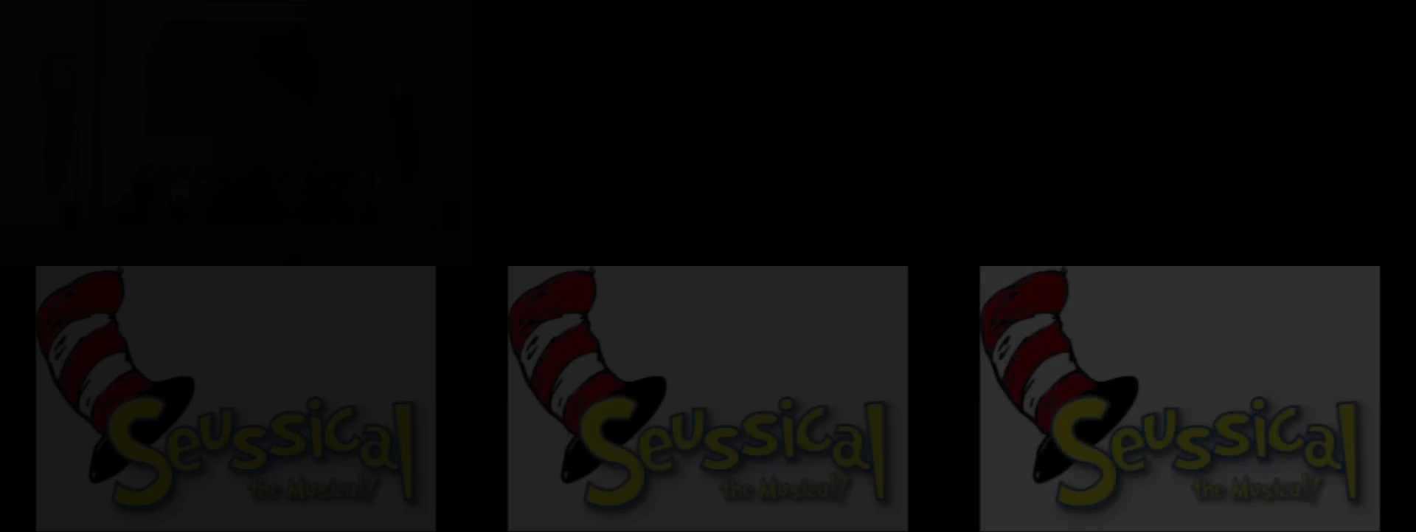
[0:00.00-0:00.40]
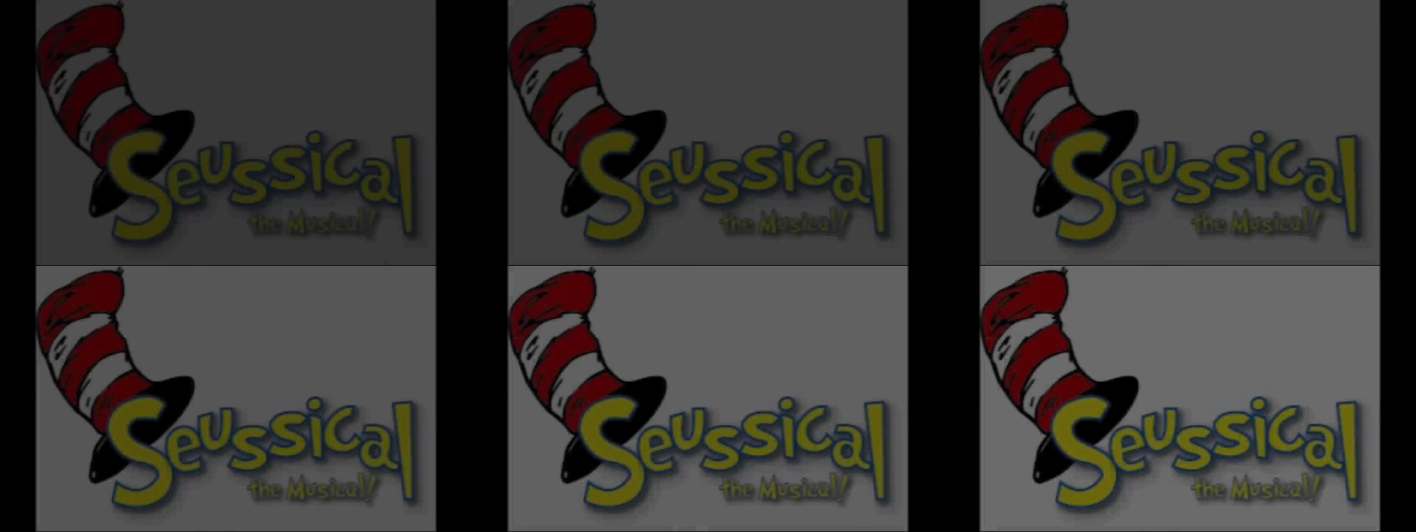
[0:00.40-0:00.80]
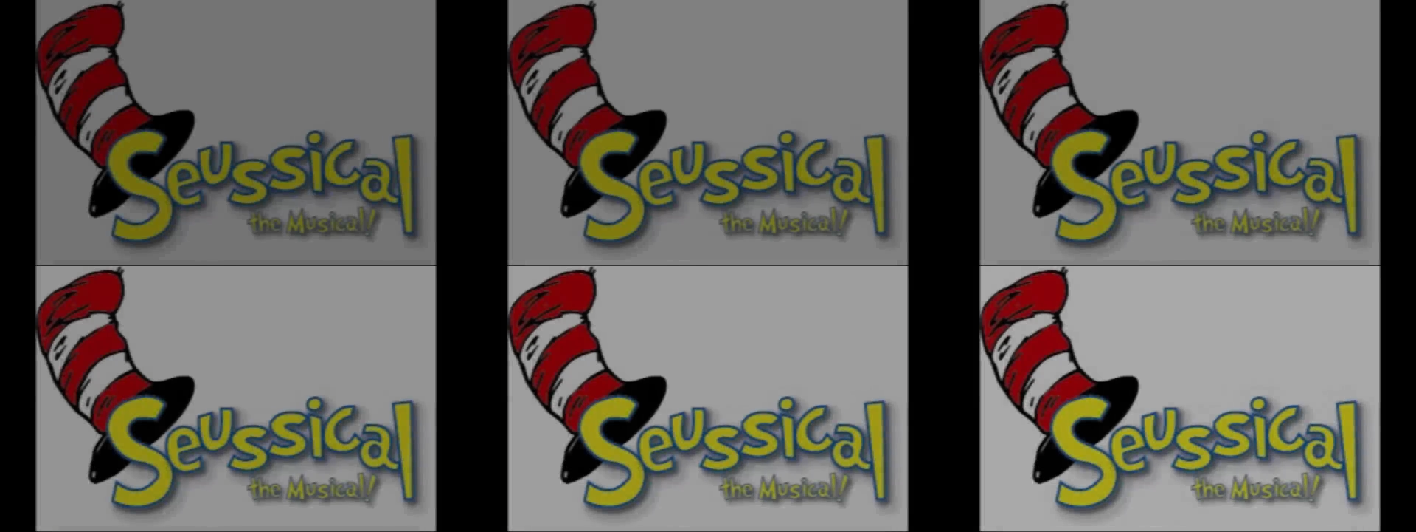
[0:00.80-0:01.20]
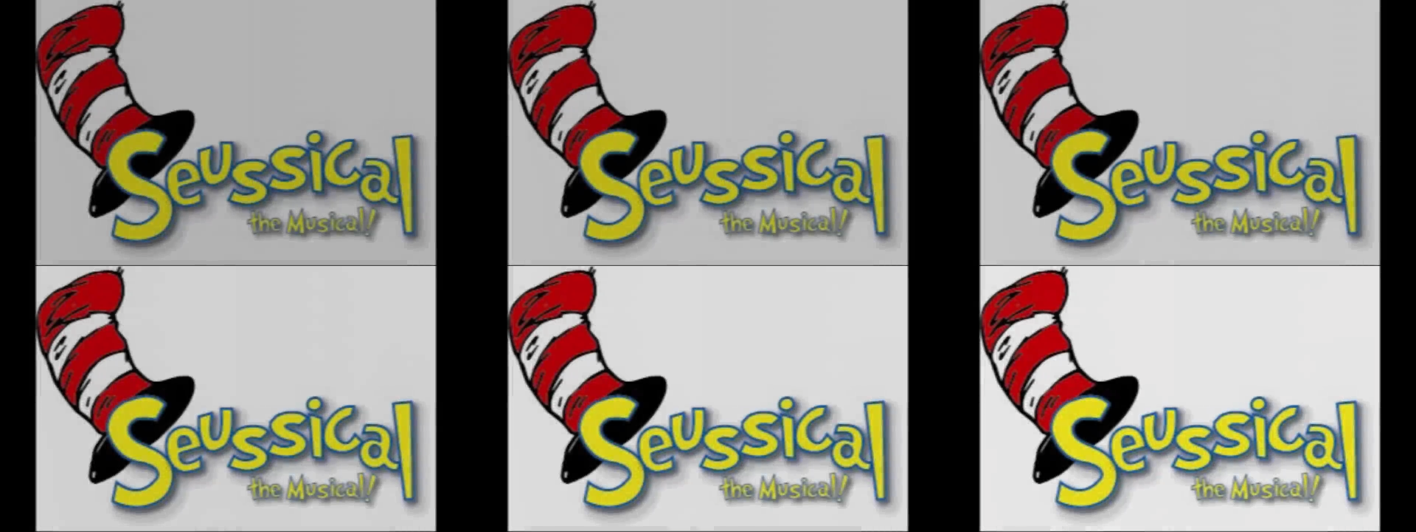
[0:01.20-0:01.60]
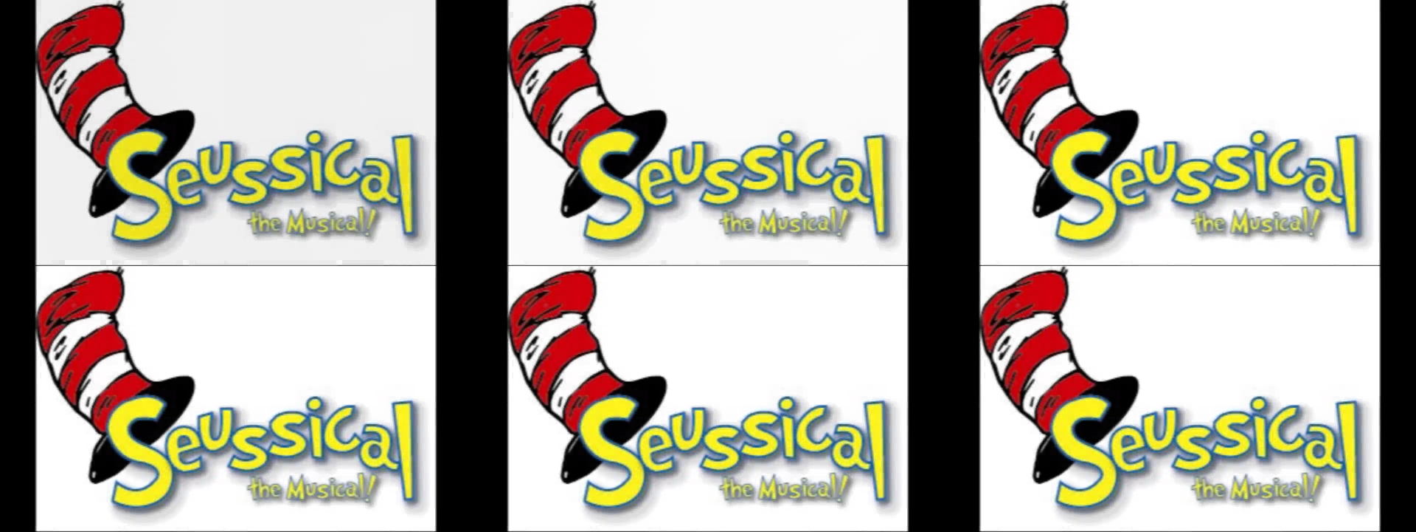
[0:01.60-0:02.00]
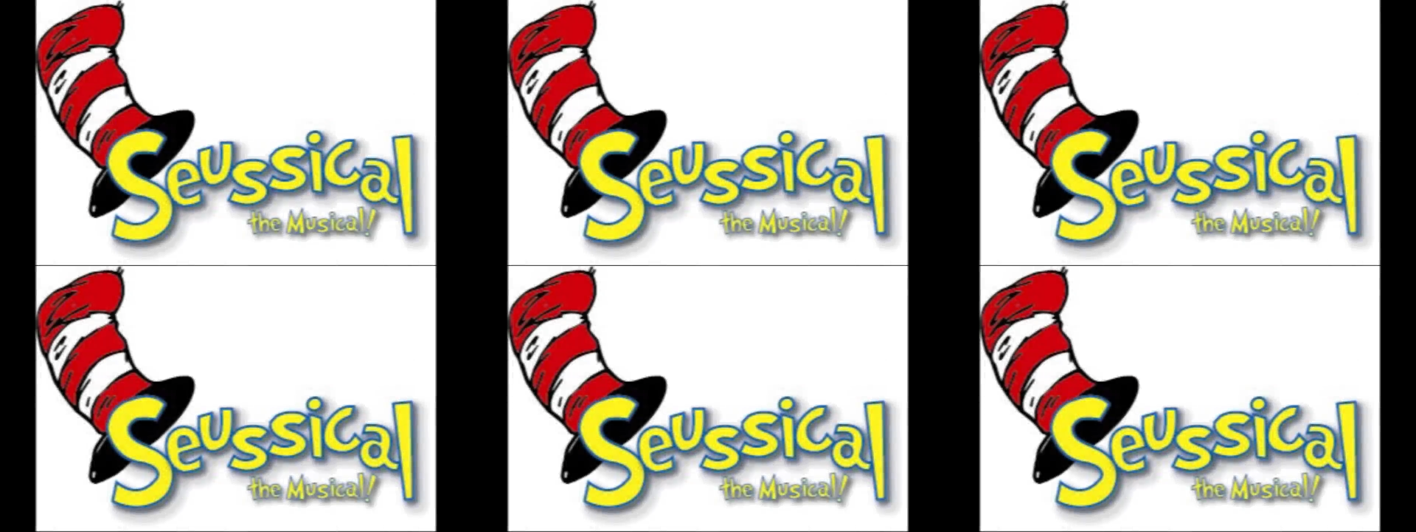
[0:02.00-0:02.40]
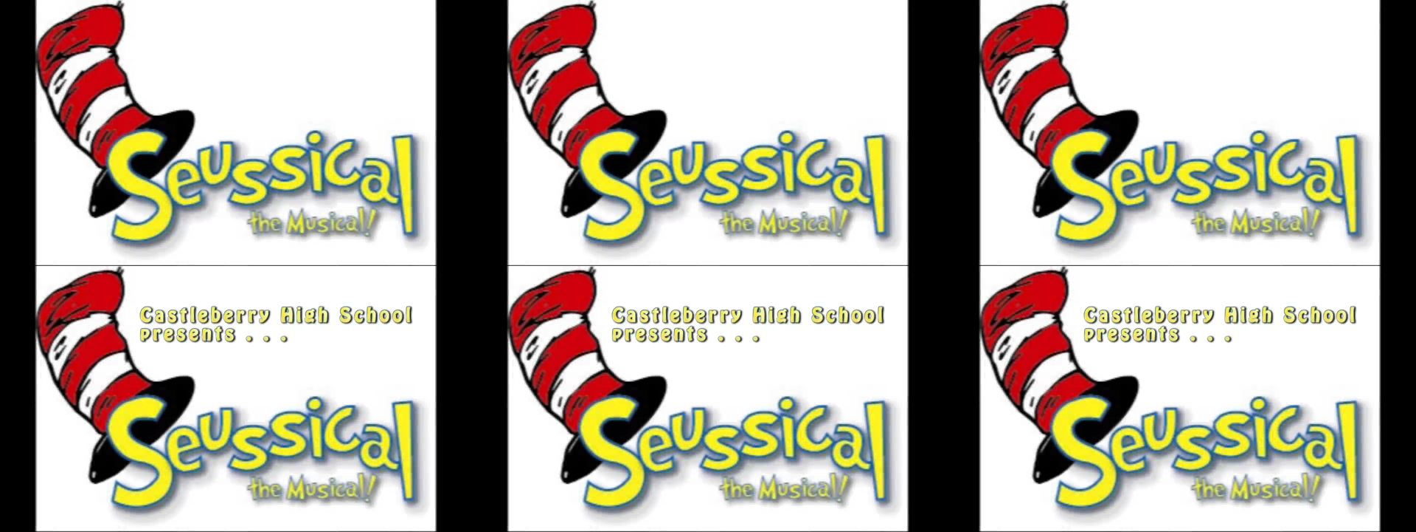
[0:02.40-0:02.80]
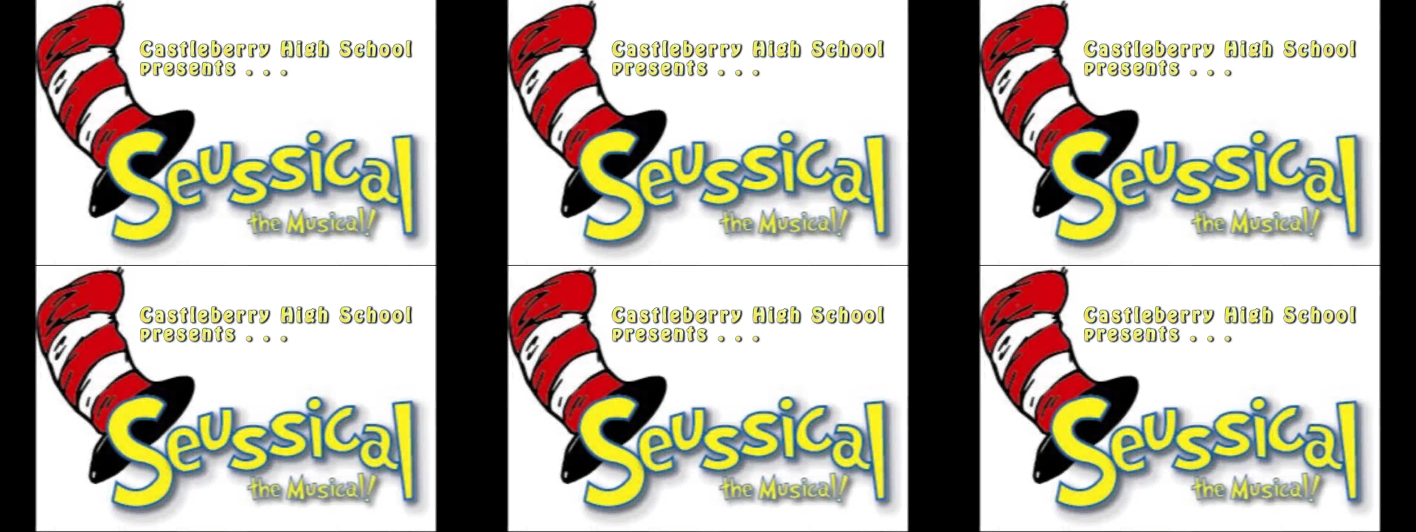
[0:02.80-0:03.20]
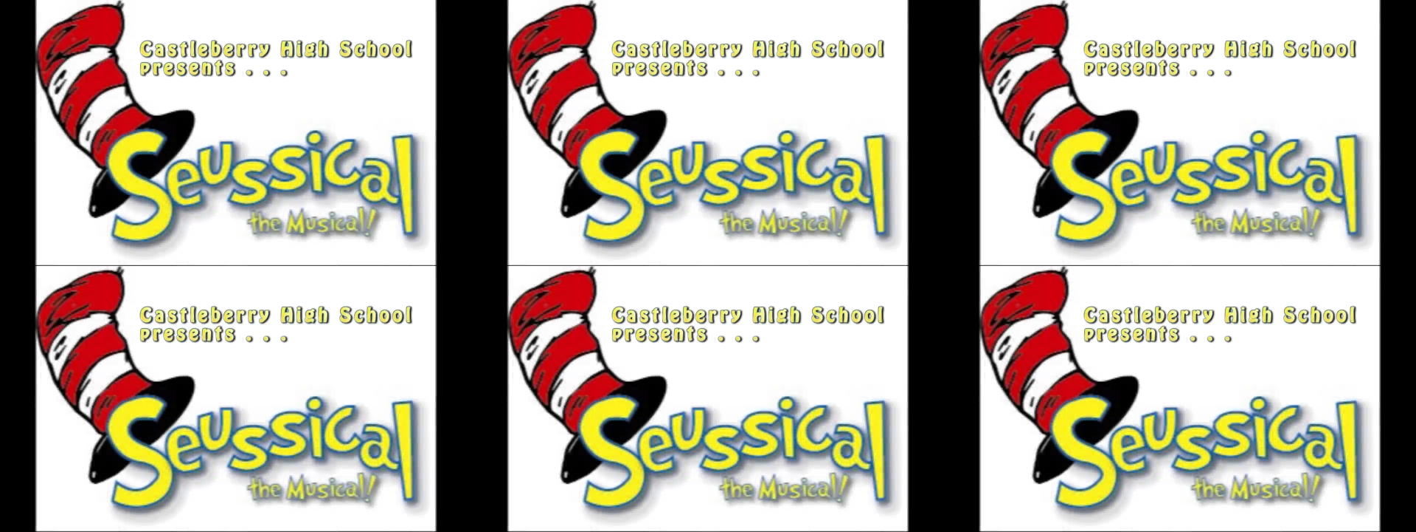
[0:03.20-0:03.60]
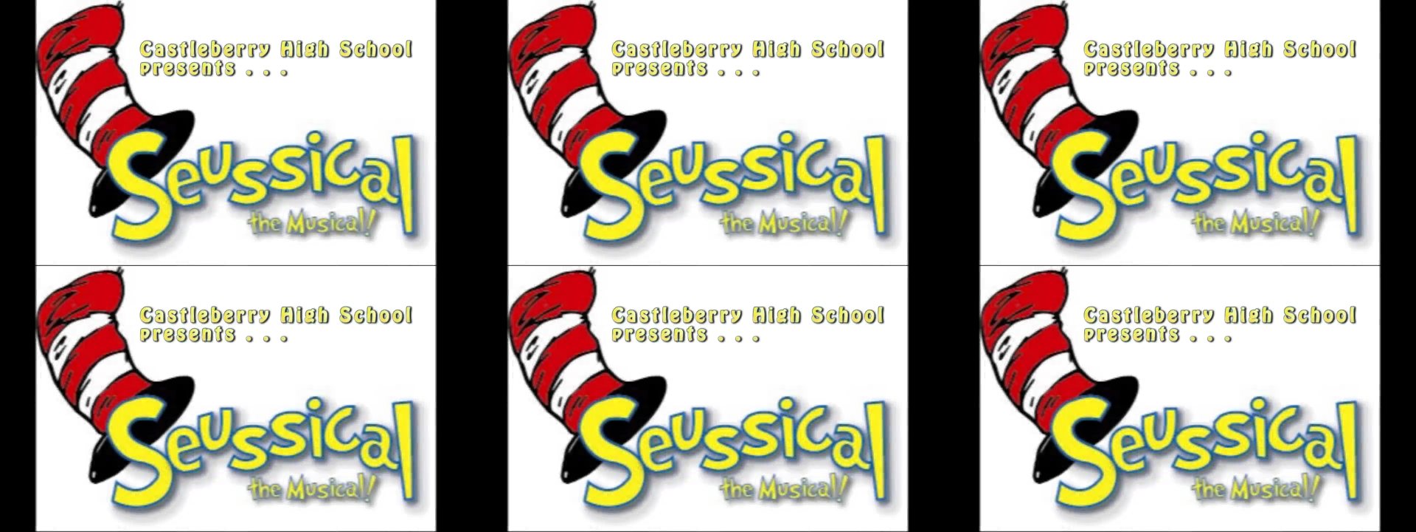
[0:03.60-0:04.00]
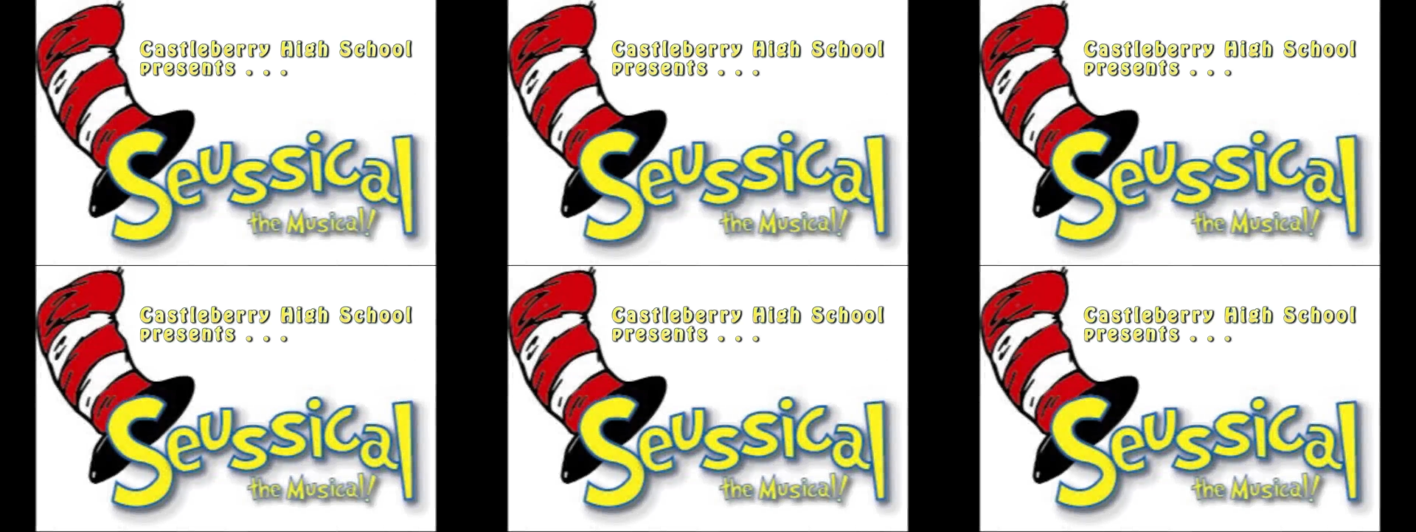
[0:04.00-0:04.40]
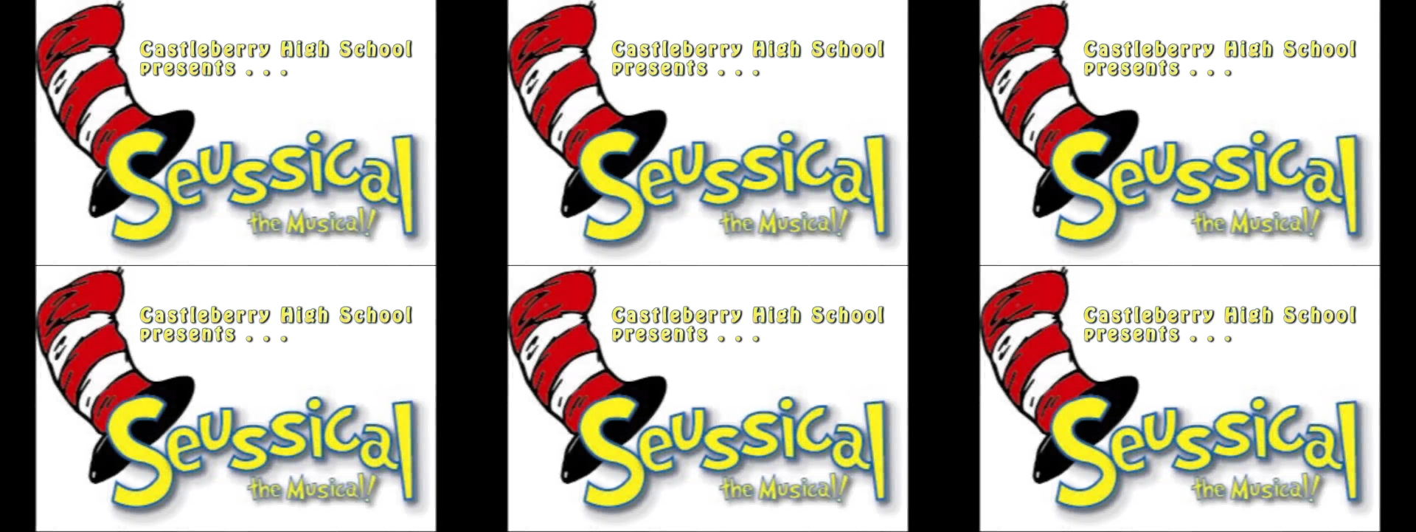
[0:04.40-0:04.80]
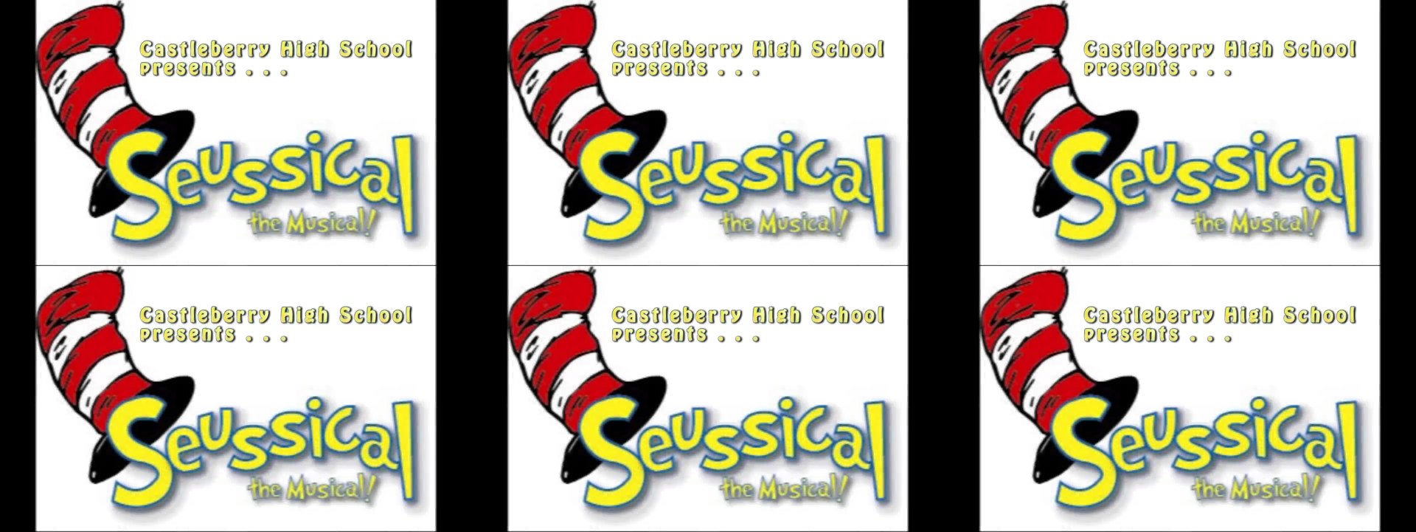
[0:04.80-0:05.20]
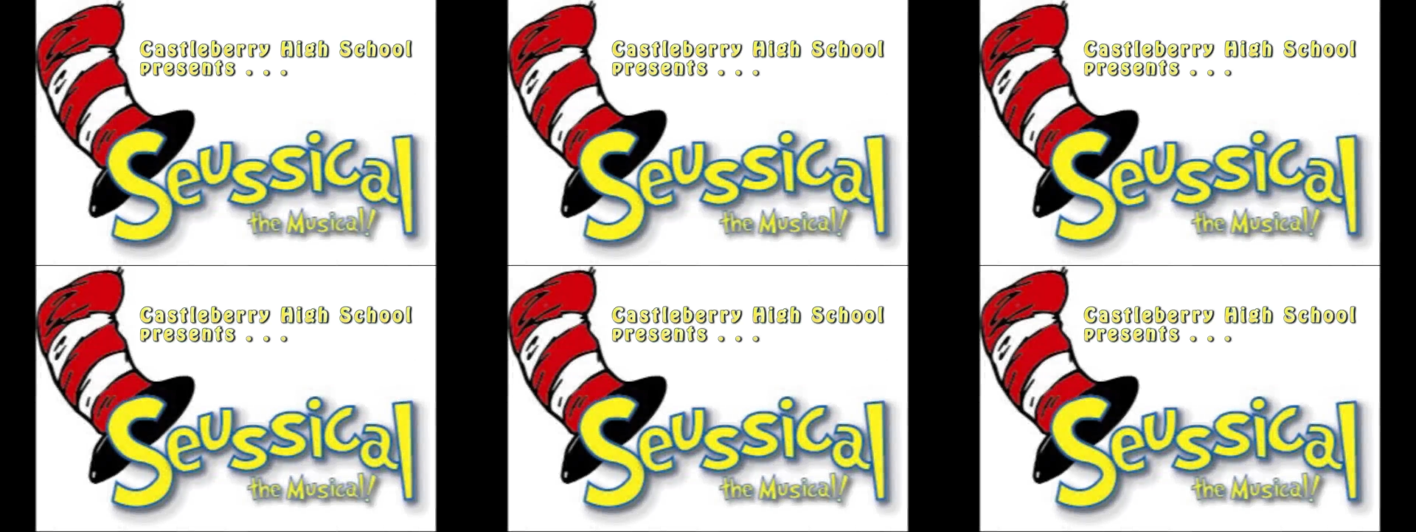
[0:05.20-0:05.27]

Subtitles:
(no speaker visible)